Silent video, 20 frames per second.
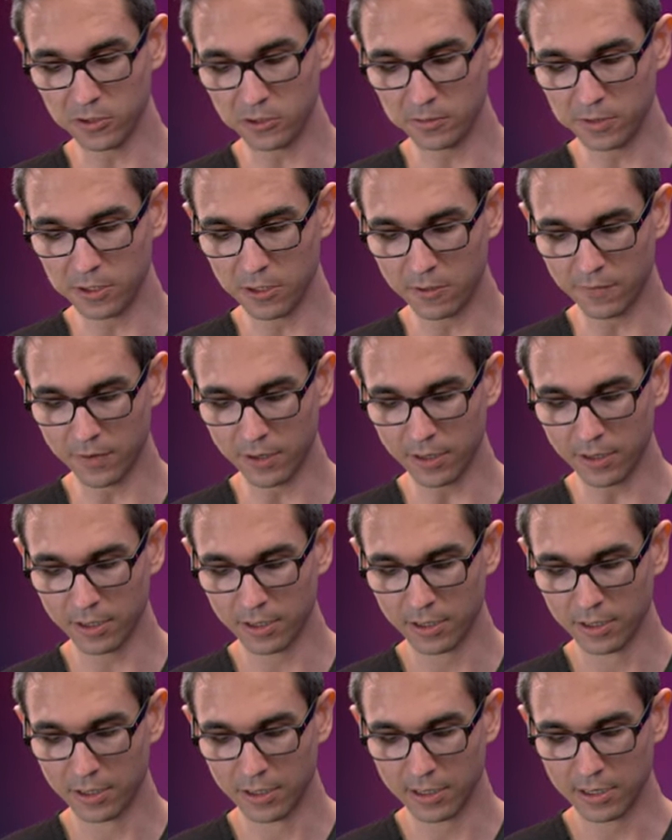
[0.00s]
tube so far.
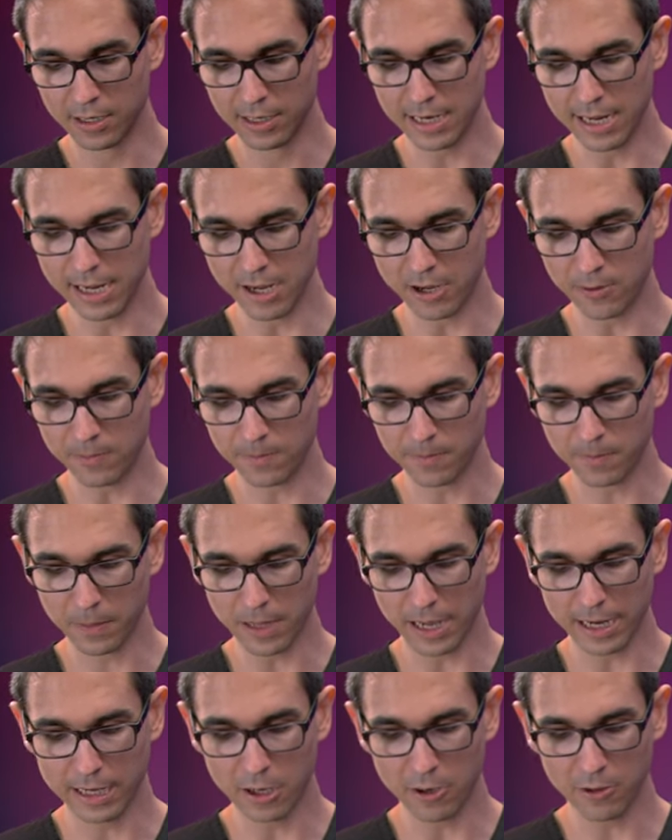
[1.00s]
Now,
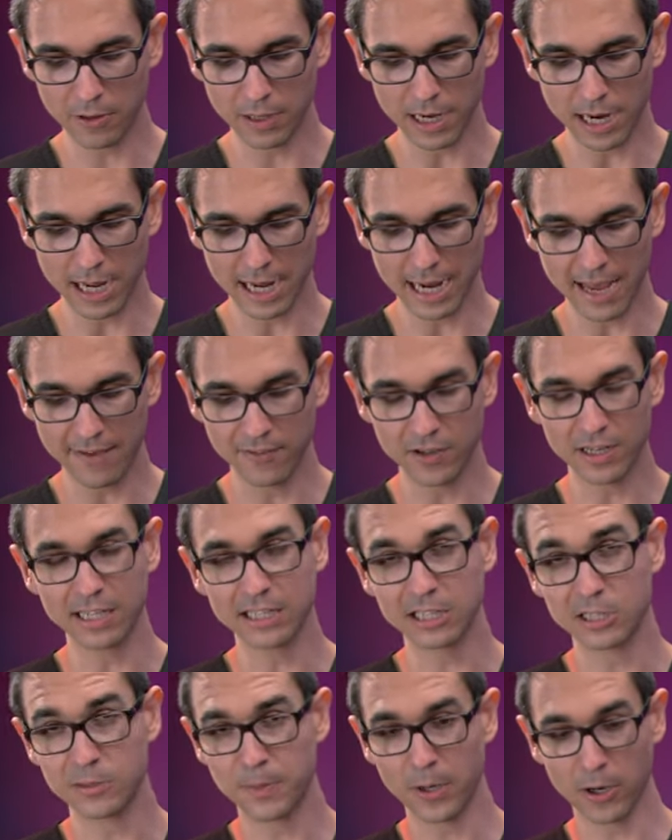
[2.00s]
I know that I haven't
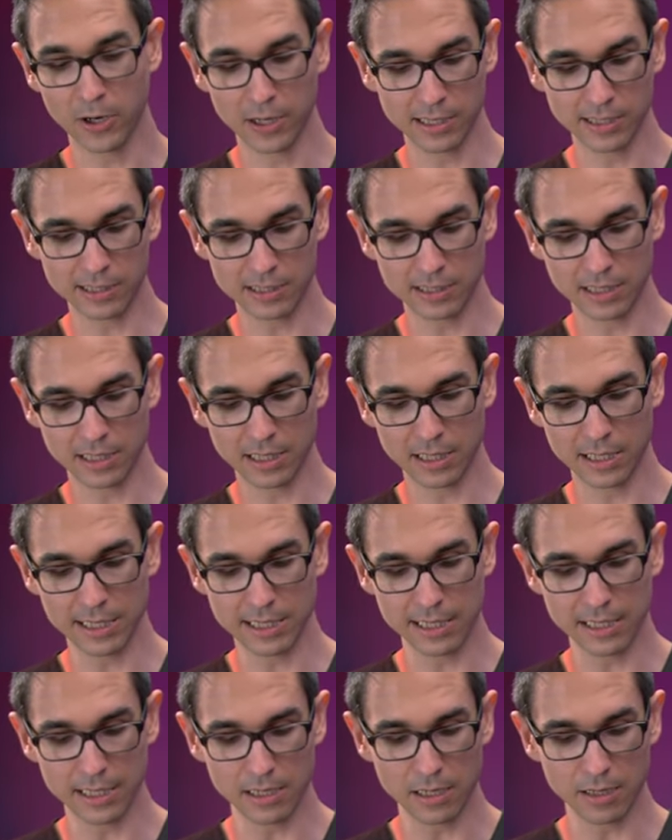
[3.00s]
experienced
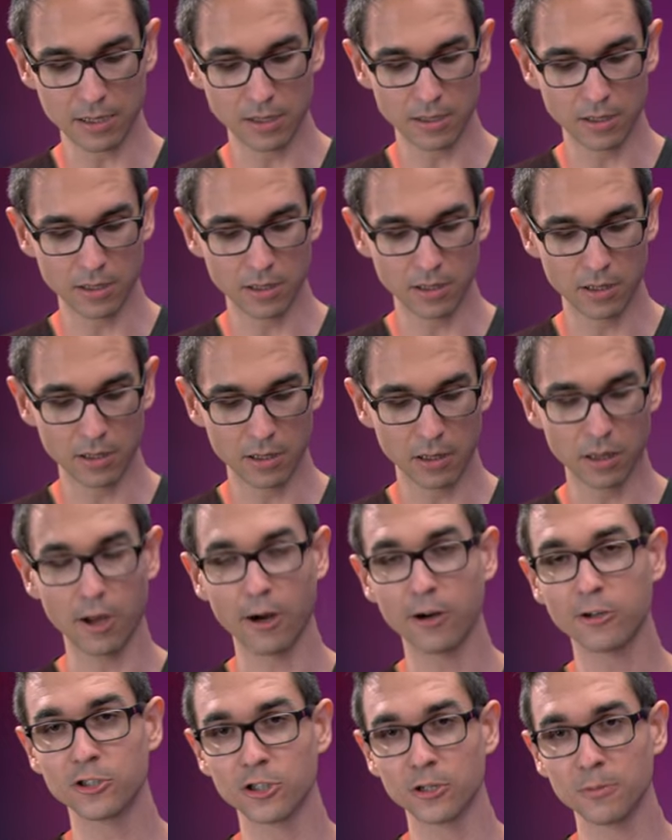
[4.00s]
the
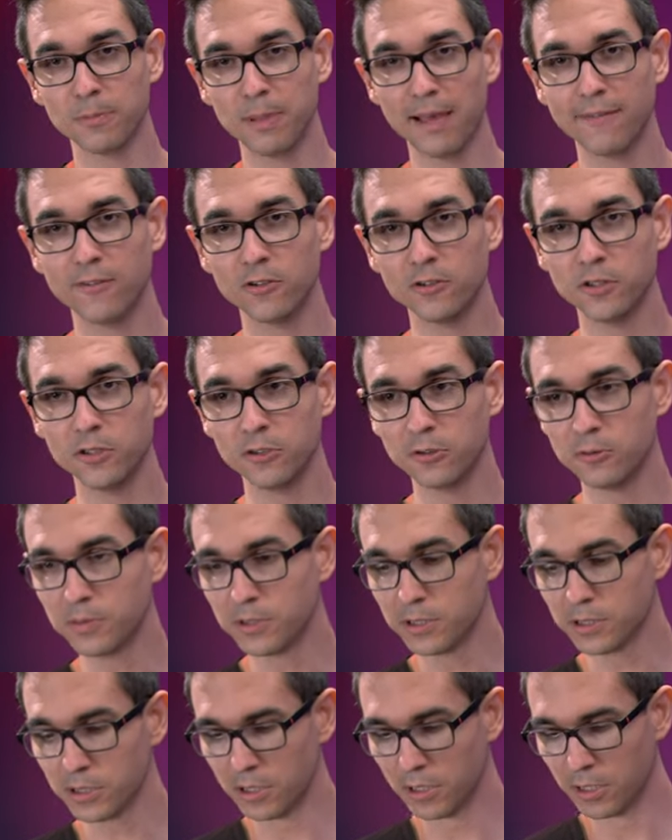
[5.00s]
larger Pavo
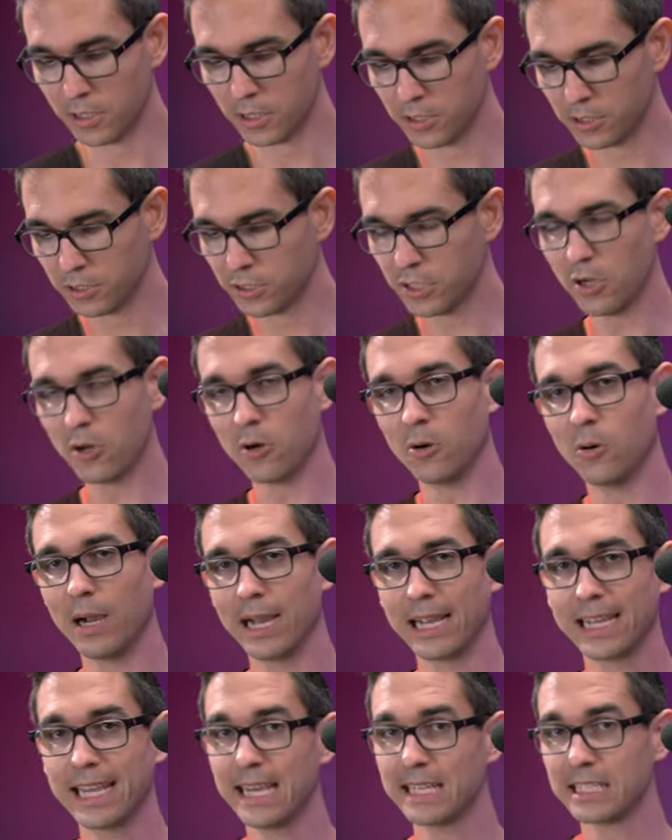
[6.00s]
tubes, so
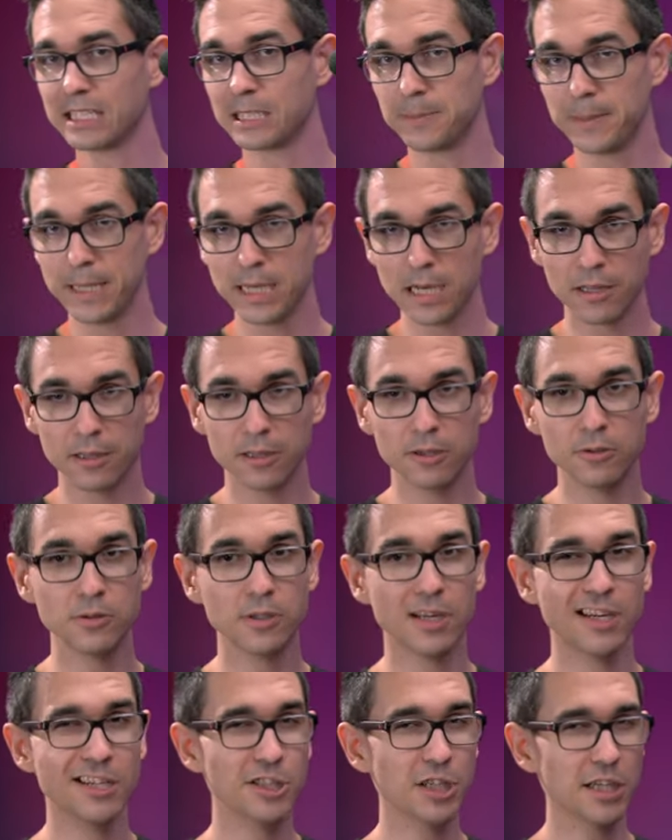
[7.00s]
I can't speak on
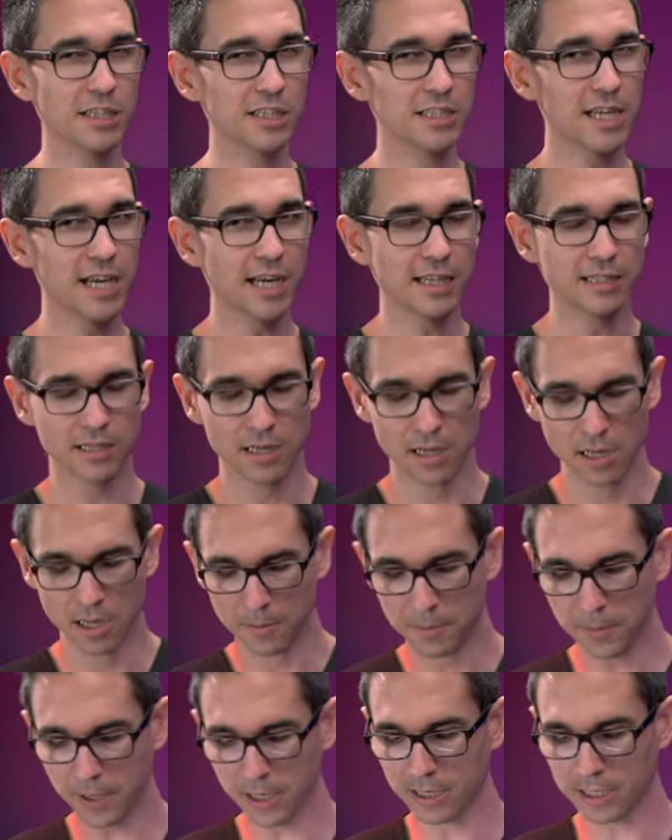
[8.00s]
those just yet.
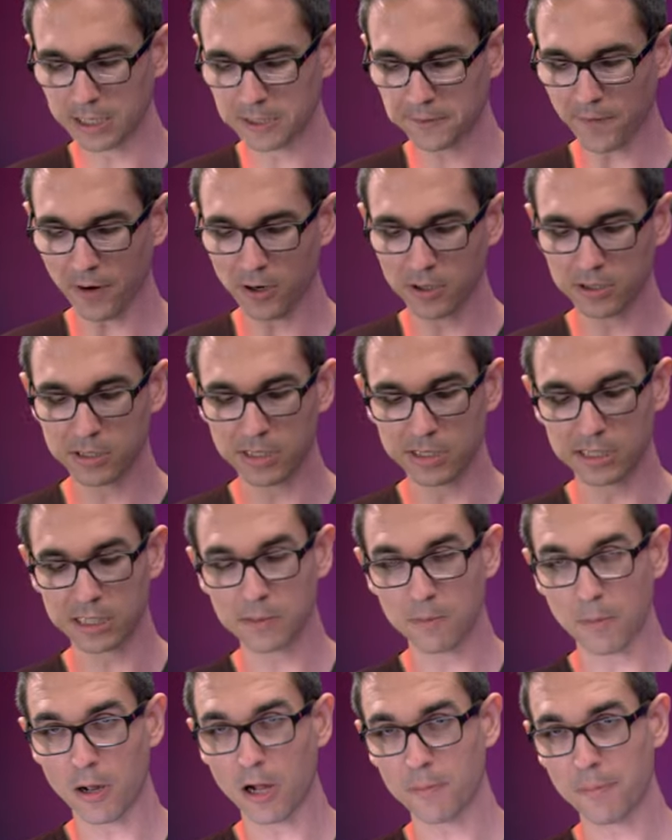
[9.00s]
But as far as the
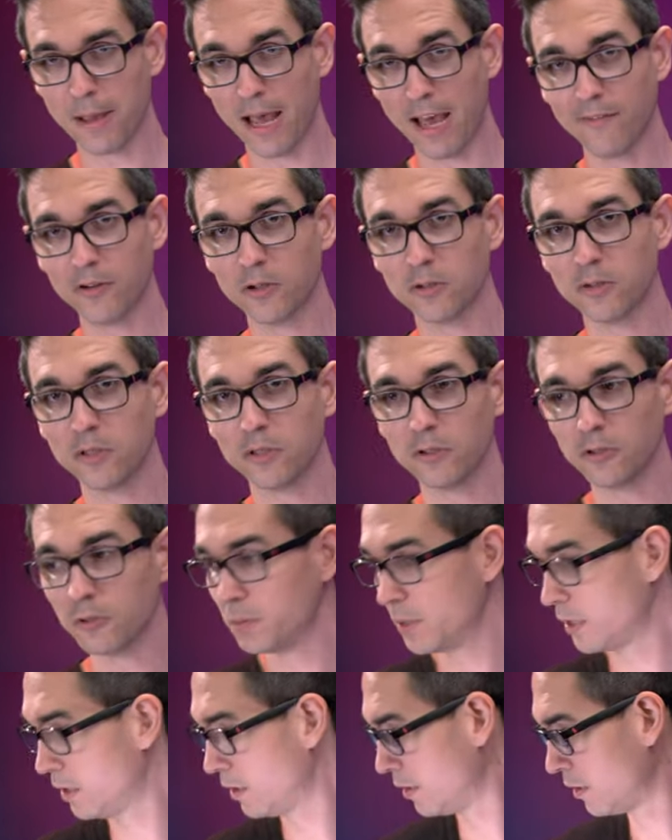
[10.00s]
small Pavo
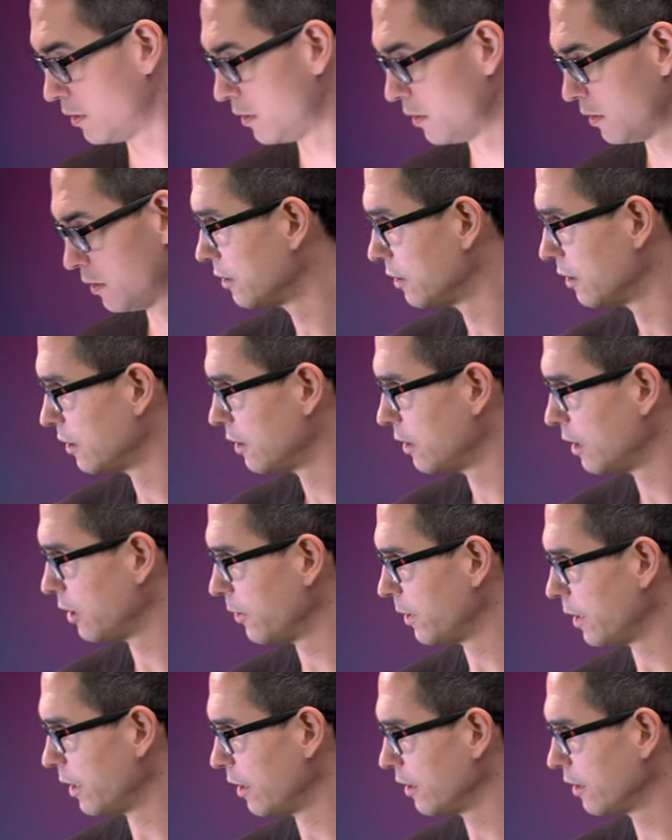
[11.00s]
tube, here
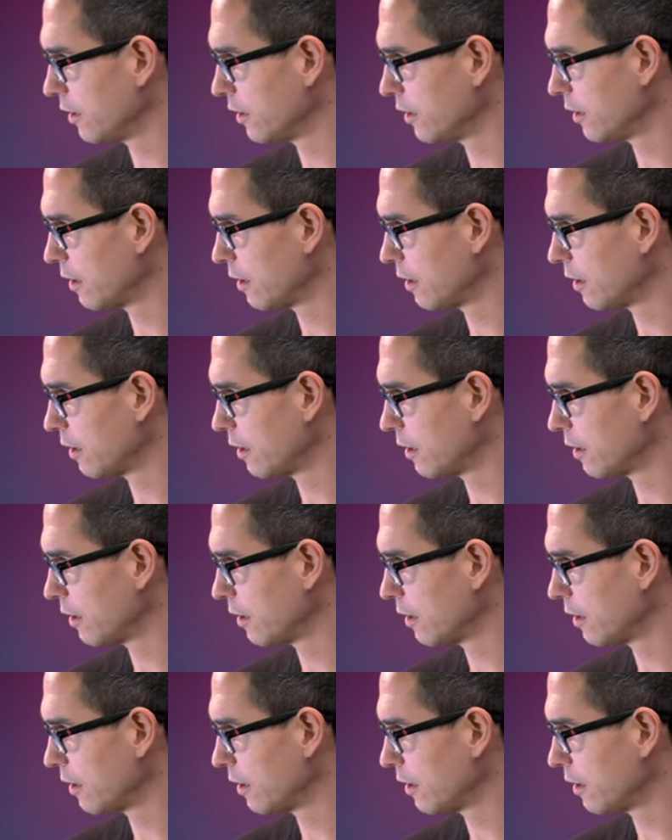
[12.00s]
we are.